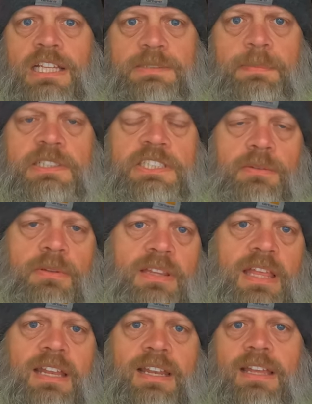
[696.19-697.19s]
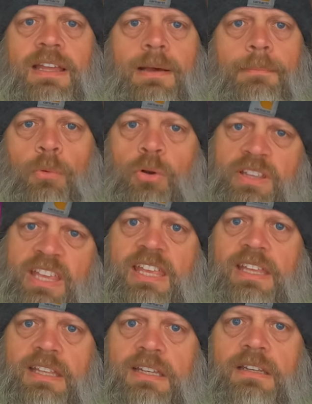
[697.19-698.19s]
especially with kind of more
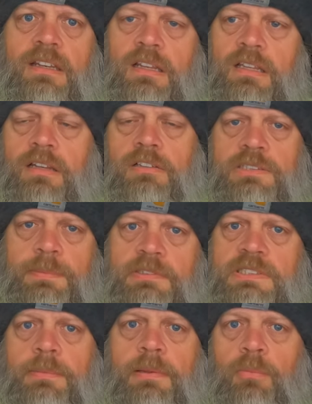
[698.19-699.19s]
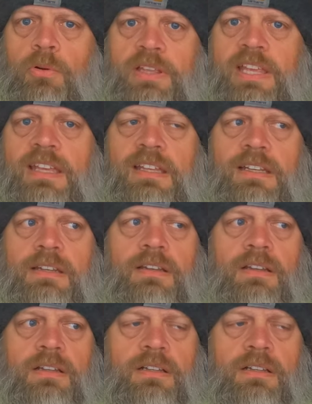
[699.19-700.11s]
kid, you know, supposed to be more kid